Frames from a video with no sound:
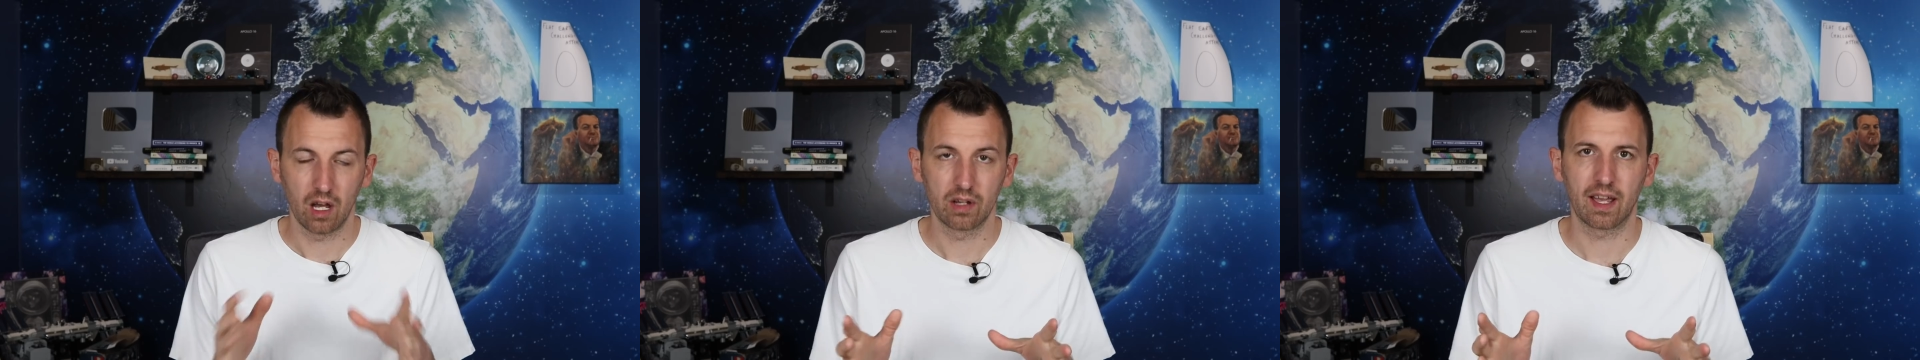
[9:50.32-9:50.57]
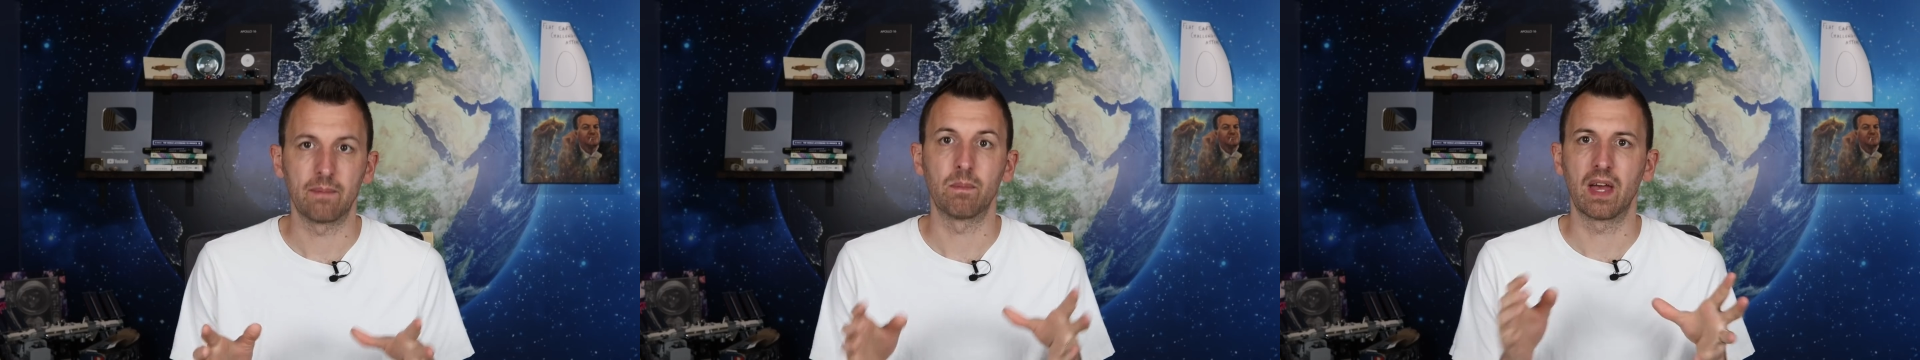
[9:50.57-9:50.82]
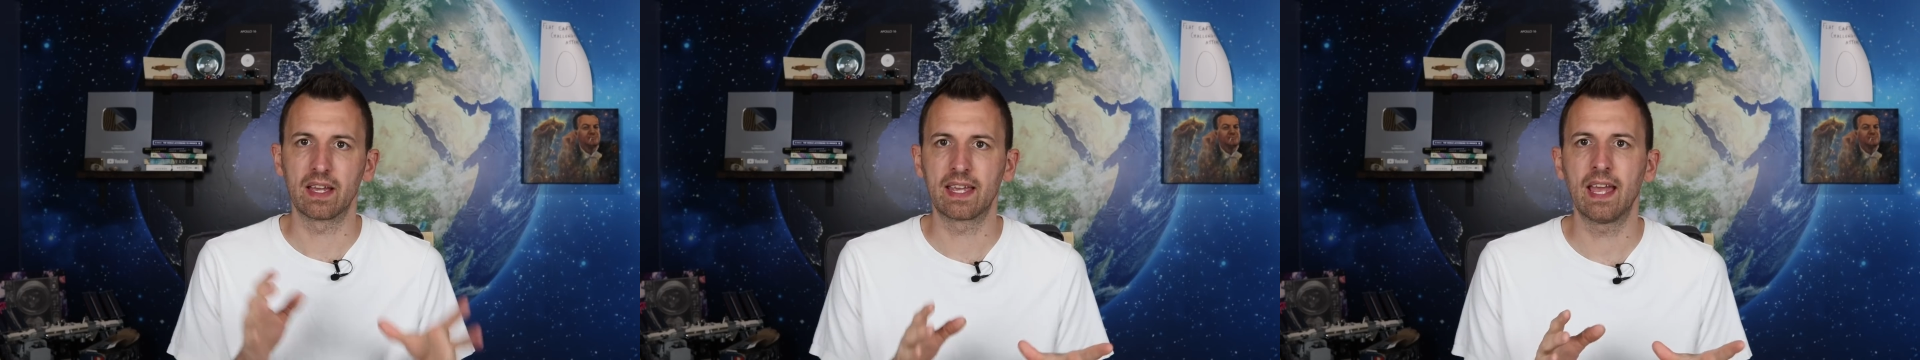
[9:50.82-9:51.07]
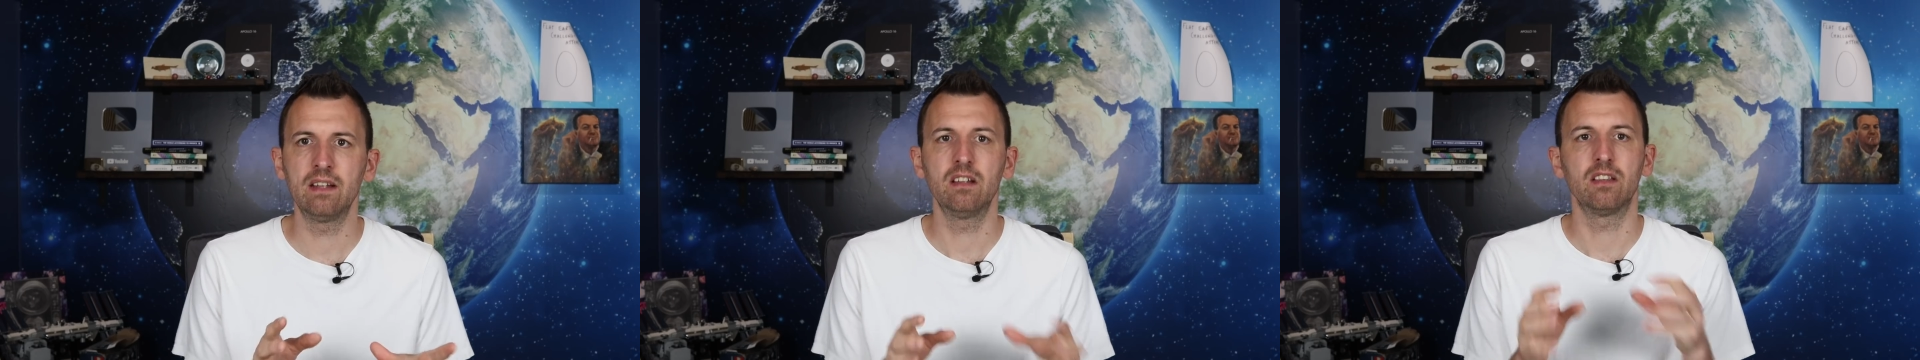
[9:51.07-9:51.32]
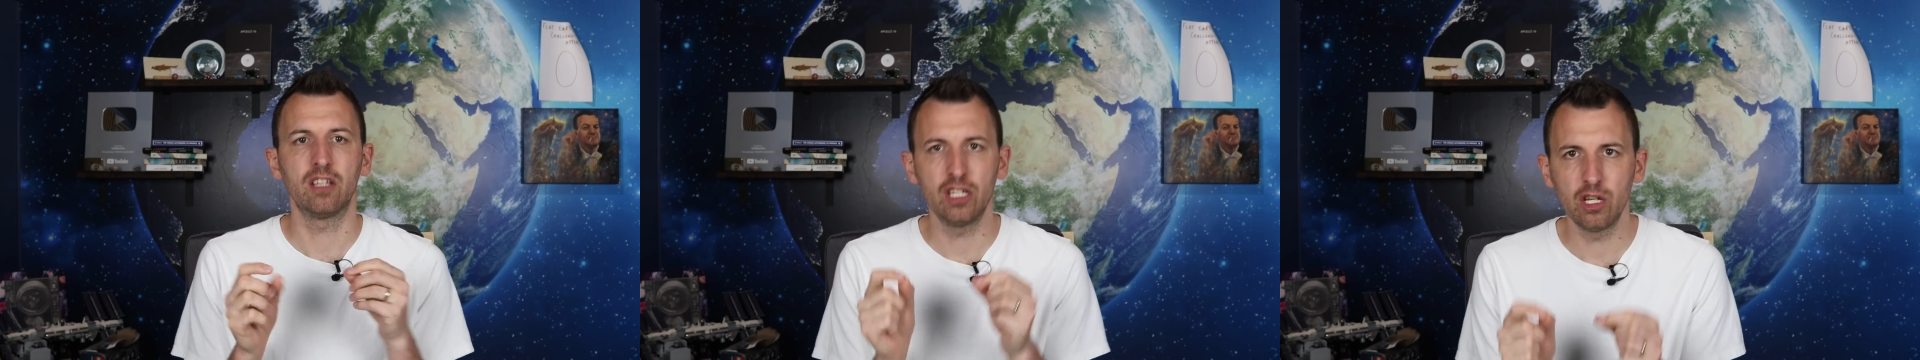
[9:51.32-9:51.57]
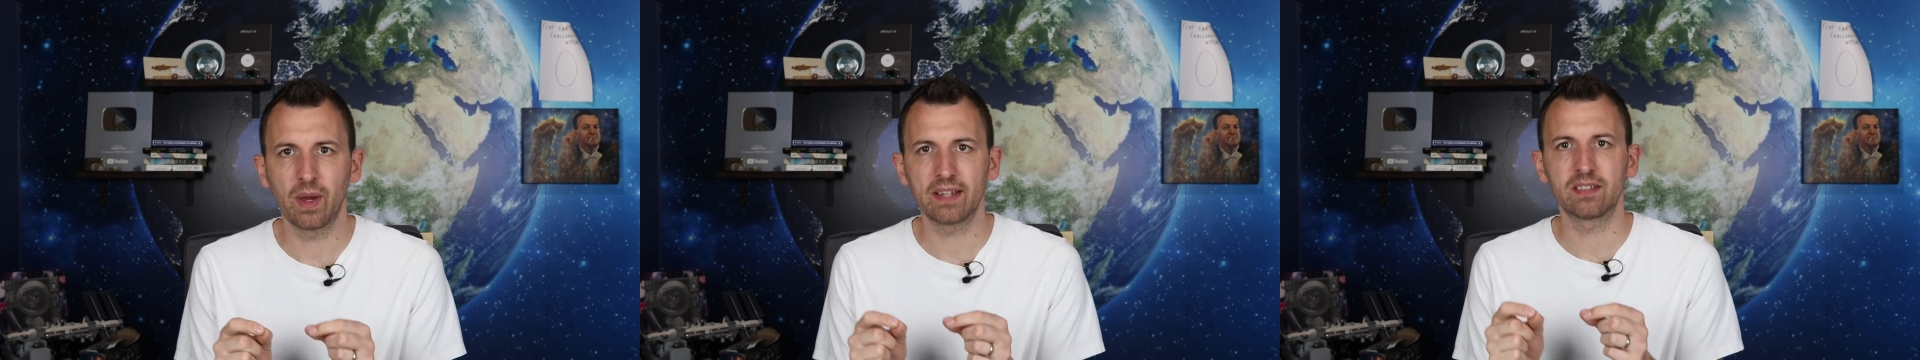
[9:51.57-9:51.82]
Okay, again, the
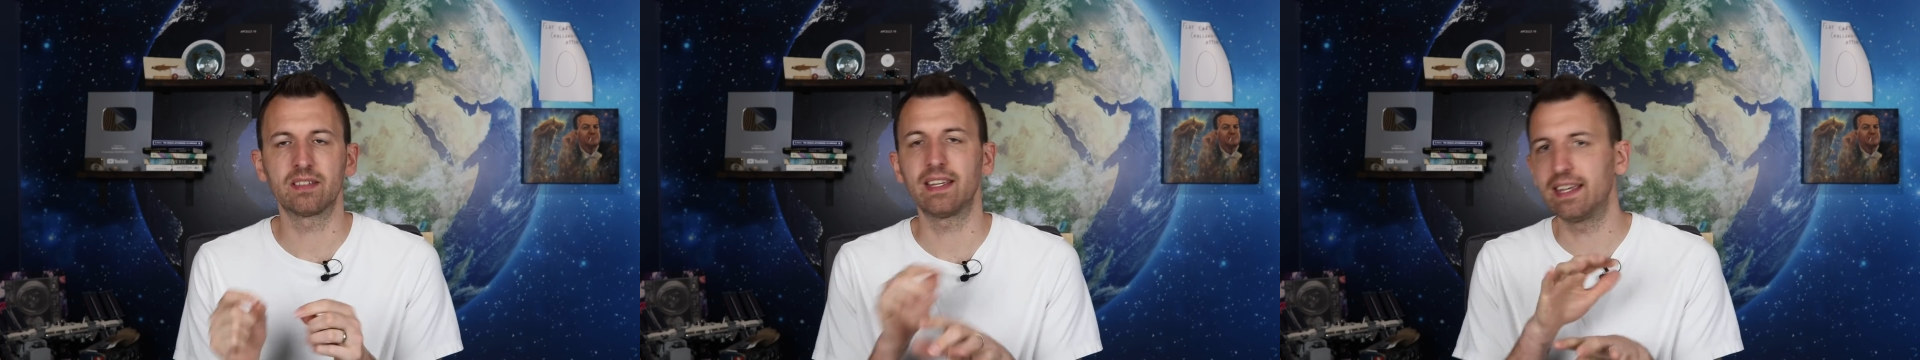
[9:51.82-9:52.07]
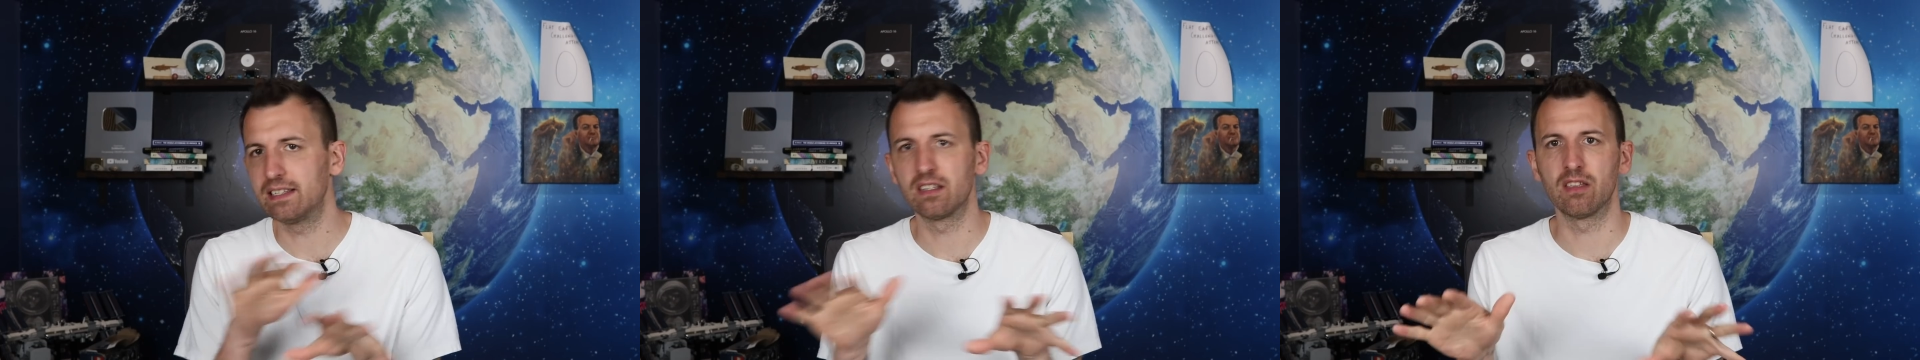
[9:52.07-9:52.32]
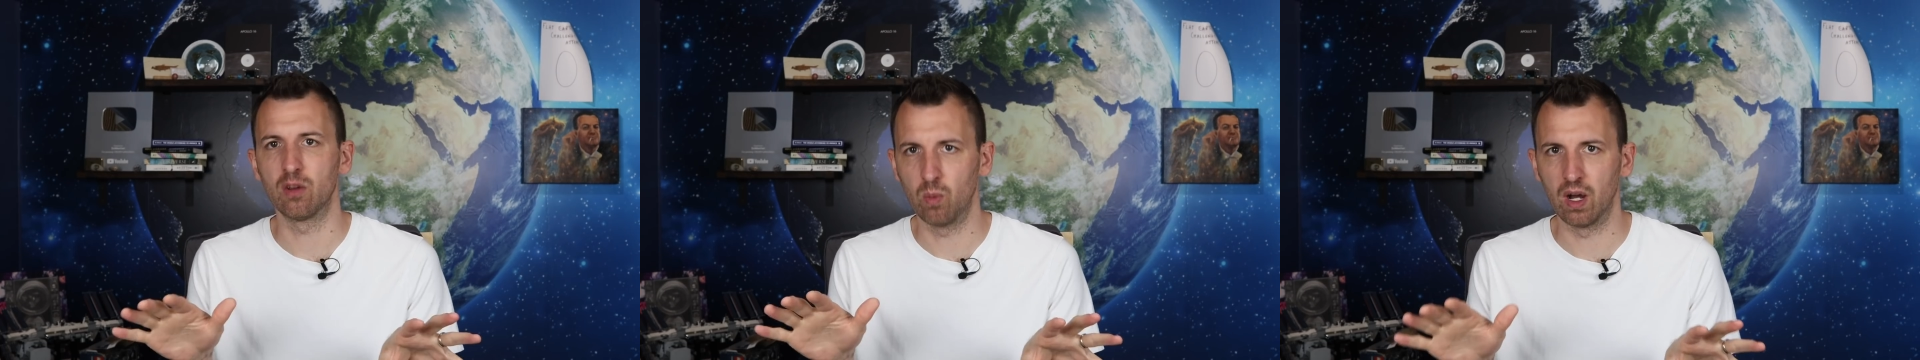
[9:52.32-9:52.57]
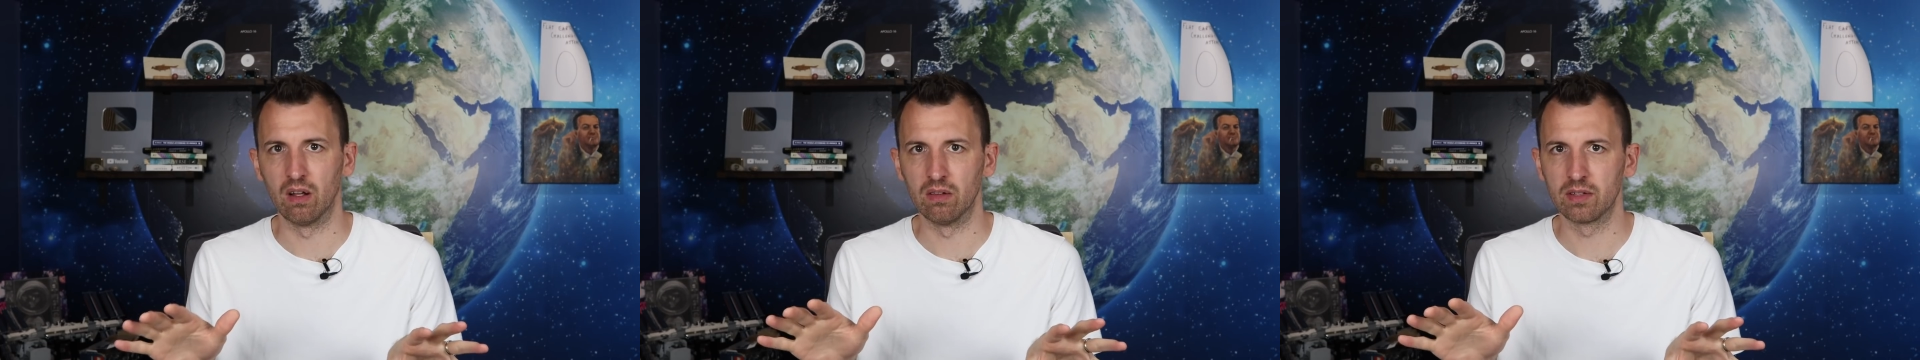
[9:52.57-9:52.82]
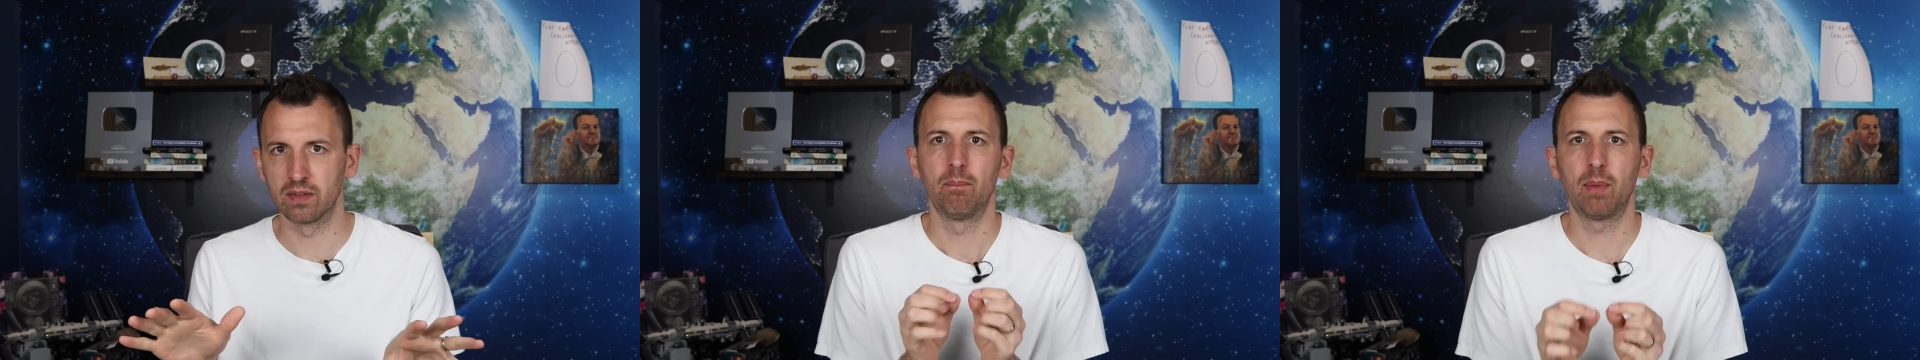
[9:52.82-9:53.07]
US isn't the world.